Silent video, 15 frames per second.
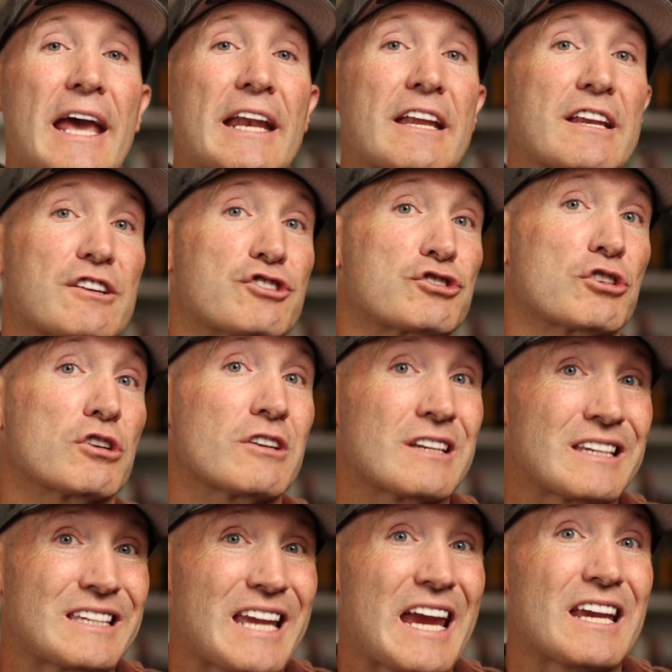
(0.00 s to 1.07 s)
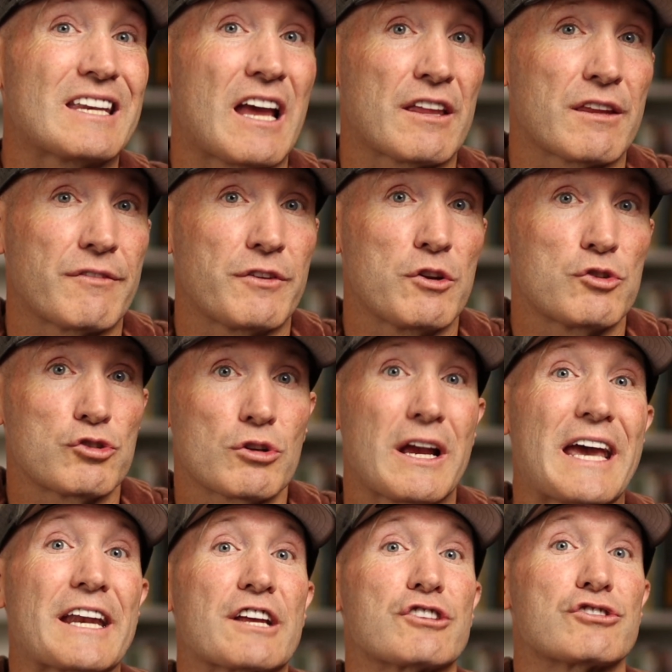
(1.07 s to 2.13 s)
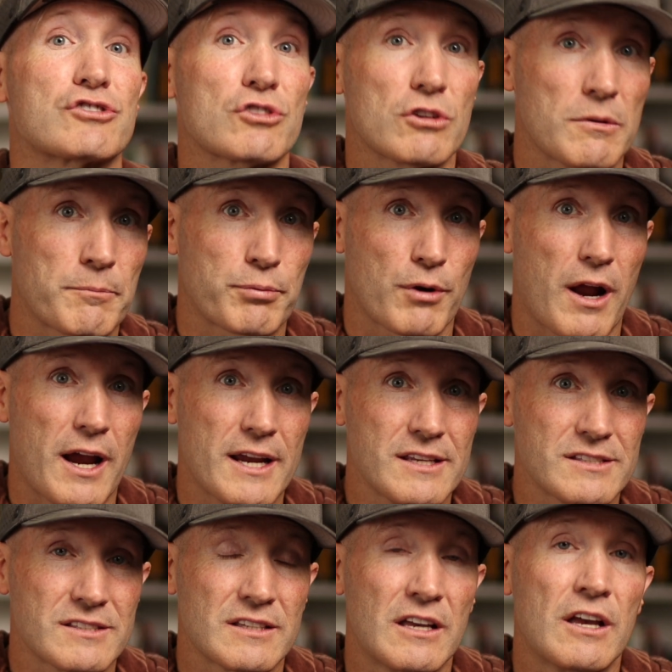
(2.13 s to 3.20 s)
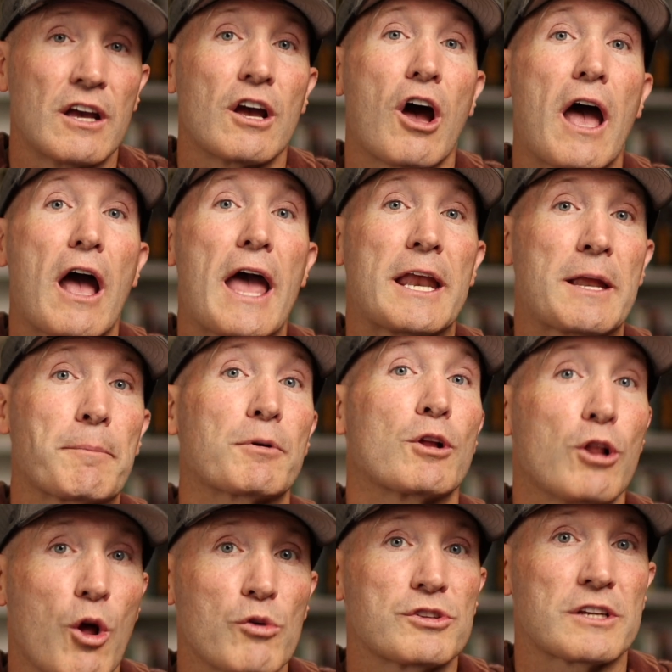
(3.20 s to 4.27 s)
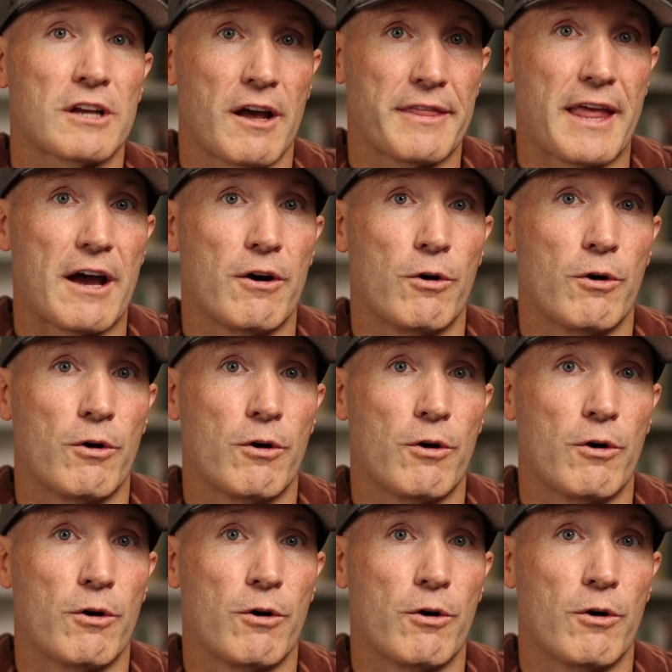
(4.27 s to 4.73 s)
and at a certain date down the future at a certain price end up closing on that